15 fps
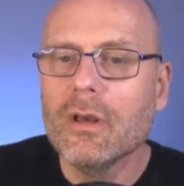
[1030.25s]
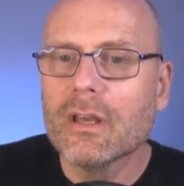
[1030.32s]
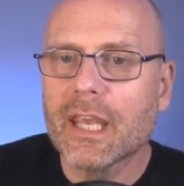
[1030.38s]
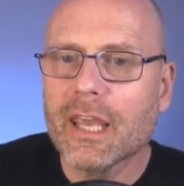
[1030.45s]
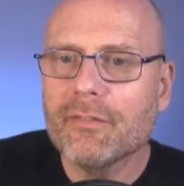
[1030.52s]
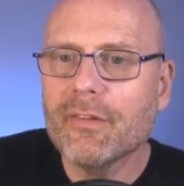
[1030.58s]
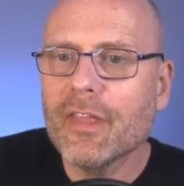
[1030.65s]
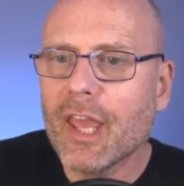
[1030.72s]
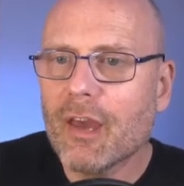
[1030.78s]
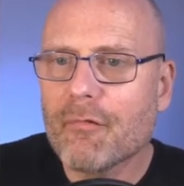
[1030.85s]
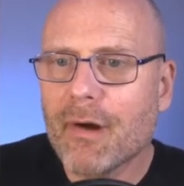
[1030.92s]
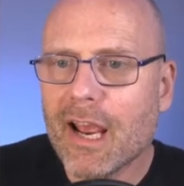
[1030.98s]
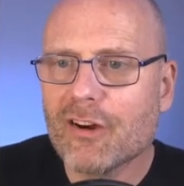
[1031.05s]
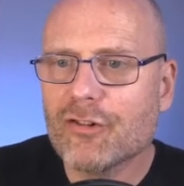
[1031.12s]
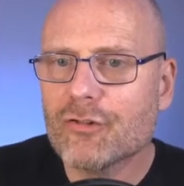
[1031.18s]
Given the
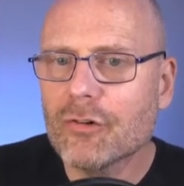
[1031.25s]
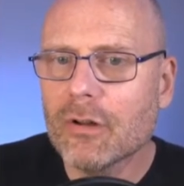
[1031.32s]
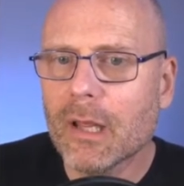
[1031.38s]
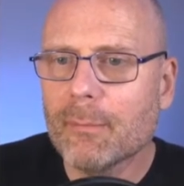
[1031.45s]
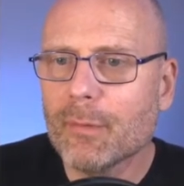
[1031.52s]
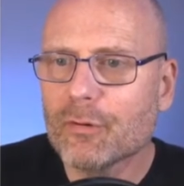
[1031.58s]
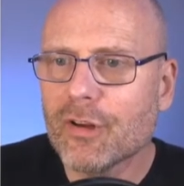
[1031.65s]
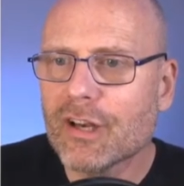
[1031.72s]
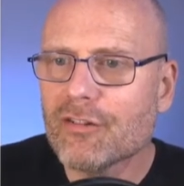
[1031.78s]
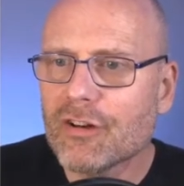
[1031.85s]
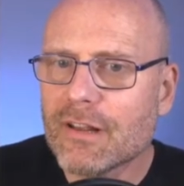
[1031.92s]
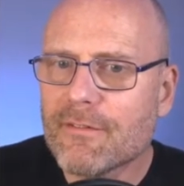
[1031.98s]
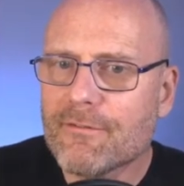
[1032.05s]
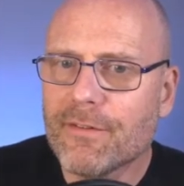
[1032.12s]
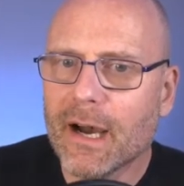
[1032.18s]
irrational and
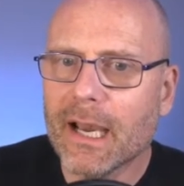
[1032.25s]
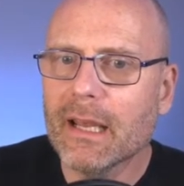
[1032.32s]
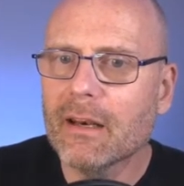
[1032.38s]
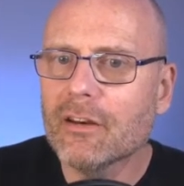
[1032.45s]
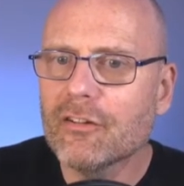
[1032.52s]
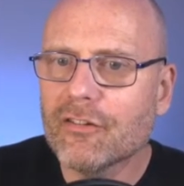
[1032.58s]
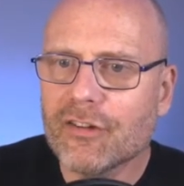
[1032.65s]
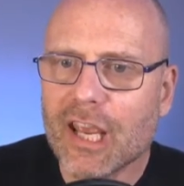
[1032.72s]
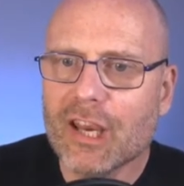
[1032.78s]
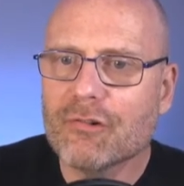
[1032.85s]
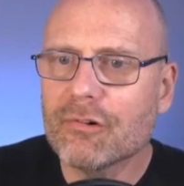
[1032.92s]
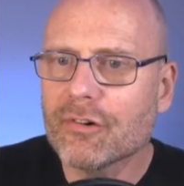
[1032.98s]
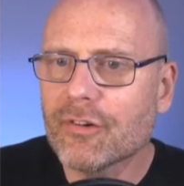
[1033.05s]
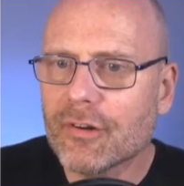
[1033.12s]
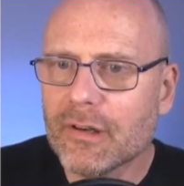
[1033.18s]
potentially violent,
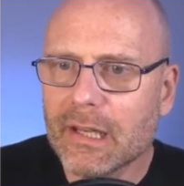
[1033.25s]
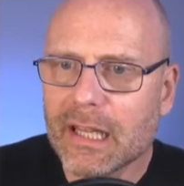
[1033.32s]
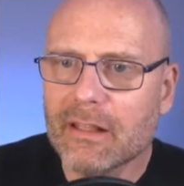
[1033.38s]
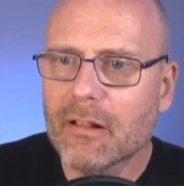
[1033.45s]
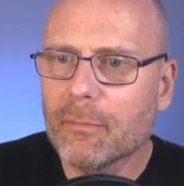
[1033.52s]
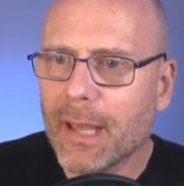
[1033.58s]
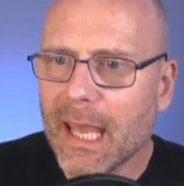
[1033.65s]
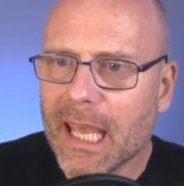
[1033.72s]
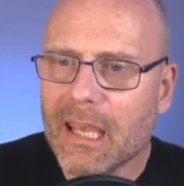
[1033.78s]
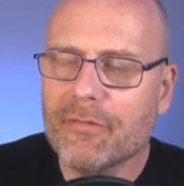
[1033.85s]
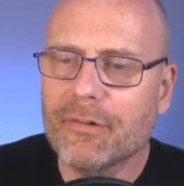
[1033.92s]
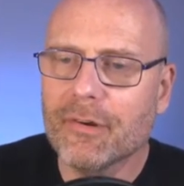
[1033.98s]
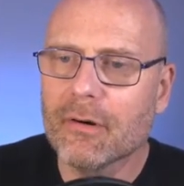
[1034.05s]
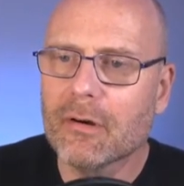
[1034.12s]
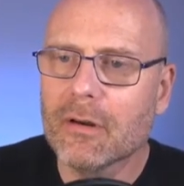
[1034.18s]
dangerous, and lethal
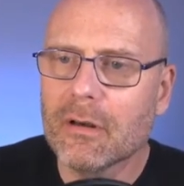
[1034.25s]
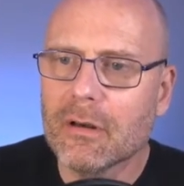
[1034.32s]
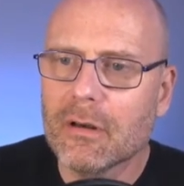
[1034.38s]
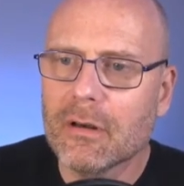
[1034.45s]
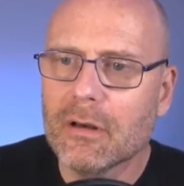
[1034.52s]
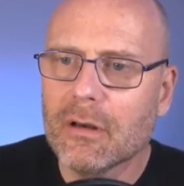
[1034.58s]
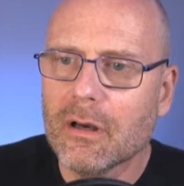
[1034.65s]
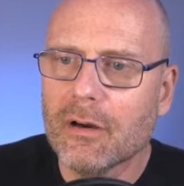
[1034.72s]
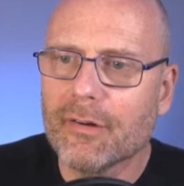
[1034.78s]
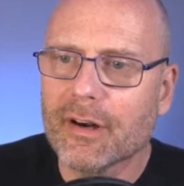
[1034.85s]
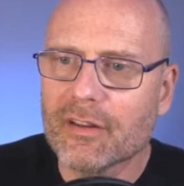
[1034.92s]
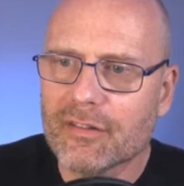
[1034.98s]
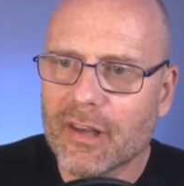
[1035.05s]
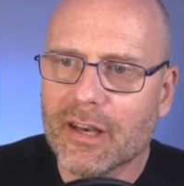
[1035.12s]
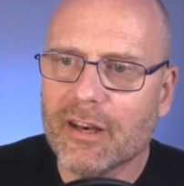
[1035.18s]
behavior of an
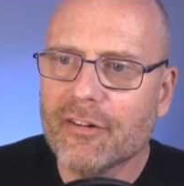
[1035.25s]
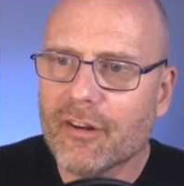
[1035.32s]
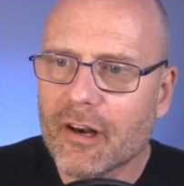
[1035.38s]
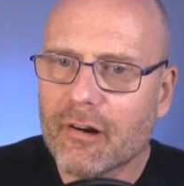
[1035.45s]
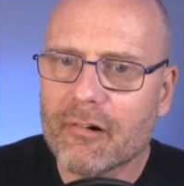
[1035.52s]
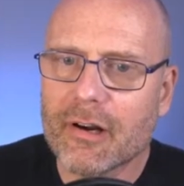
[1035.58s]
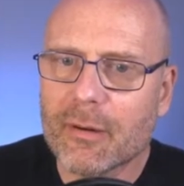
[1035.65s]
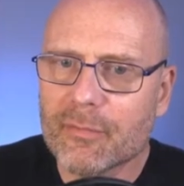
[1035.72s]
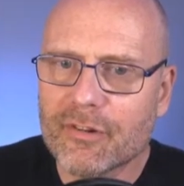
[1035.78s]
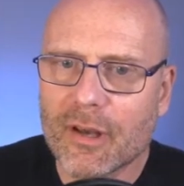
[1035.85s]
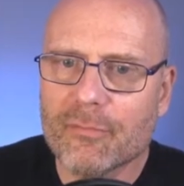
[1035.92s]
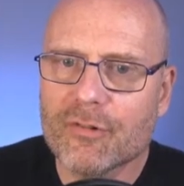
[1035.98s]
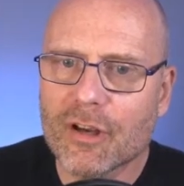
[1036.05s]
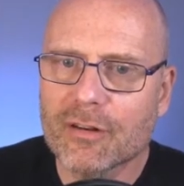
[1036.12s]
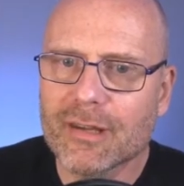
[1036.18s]
excited delirium
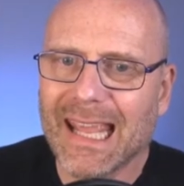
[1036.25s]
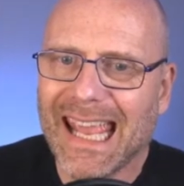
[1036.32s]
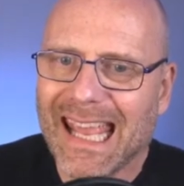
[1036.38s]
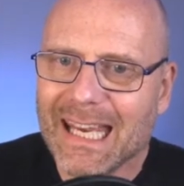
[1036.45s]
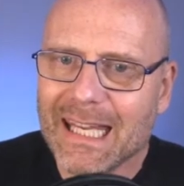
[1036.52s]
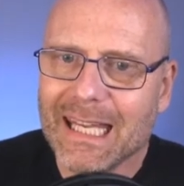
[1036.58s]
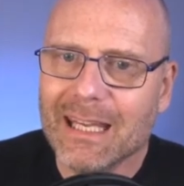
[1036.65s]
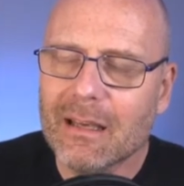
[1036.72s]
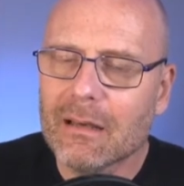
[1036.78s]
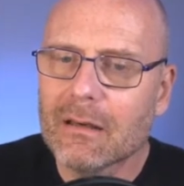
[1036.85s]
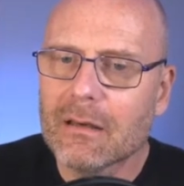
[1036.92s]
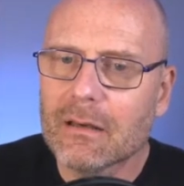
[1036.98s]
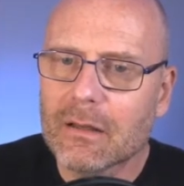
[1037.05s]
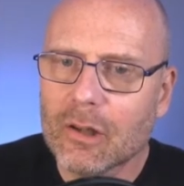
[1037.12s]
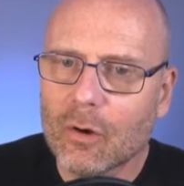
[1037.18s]
subject, any
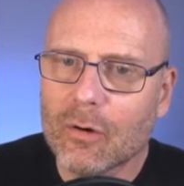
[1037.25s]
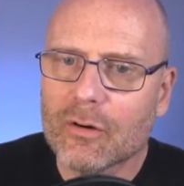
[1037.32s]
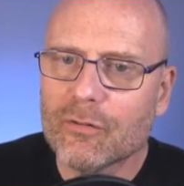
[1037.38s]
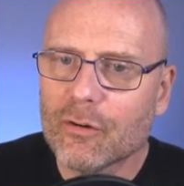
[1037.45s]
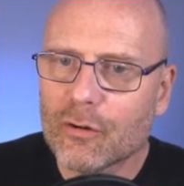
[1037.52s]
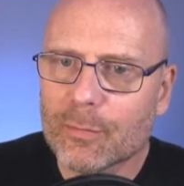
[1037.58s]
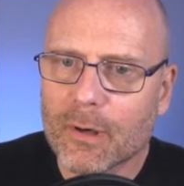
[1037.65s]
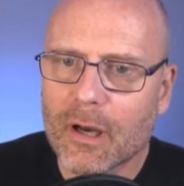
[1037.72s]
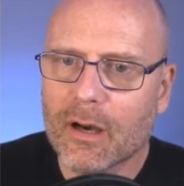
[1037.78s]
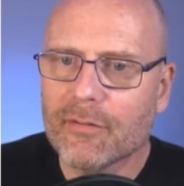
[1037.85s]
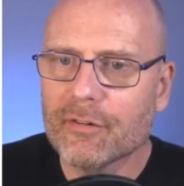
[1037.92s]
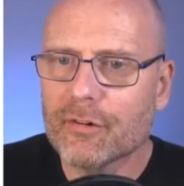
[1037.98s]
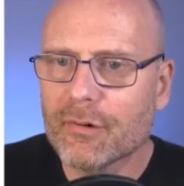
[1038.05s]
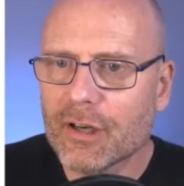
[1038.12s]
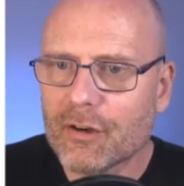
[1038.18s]
law enforcement
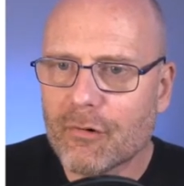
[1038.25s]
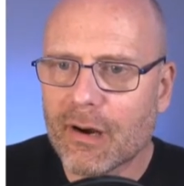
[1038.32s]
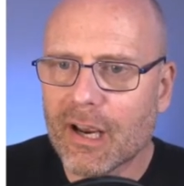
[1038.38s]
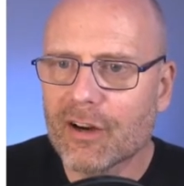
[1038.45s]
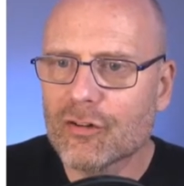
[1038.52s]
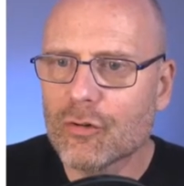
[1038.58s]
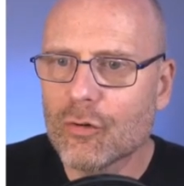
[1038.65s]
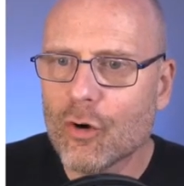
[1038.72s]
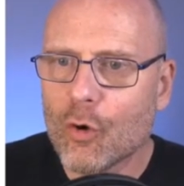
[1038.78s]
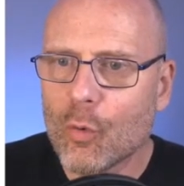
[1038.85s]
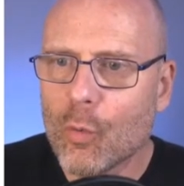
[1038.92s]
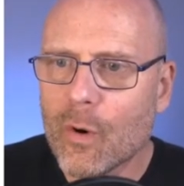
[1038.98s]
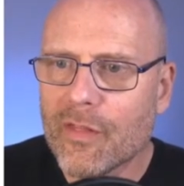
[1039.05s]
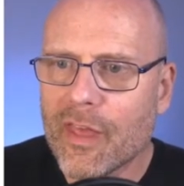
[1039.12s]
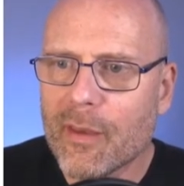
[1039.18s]
officer interaction
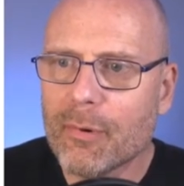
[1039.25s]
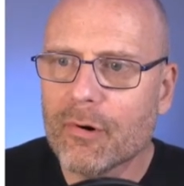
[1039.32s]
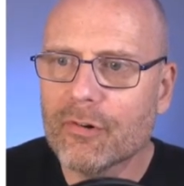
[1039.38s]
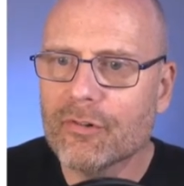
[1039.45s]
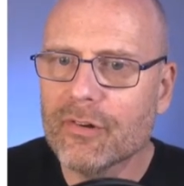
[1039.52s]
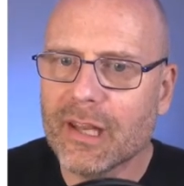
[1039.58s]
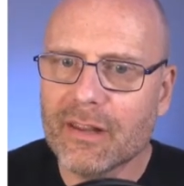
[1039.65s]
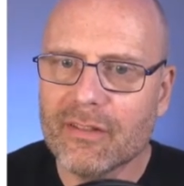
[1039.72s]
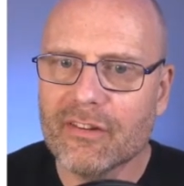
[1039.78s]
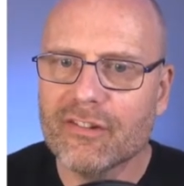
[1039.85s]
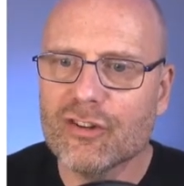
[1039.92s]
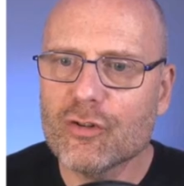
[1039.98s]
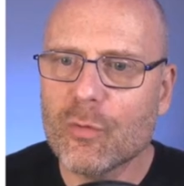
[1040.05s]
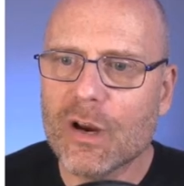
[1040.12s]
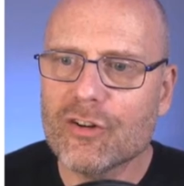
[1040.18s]
with a person in this
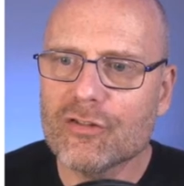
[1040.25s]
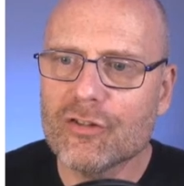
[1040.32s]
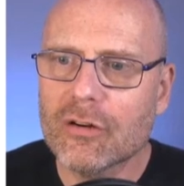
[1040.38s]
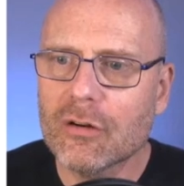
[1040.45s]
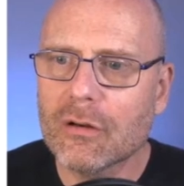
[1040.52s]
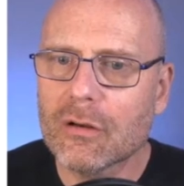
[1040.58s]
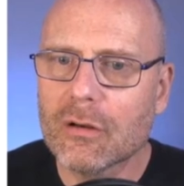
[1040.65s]
situation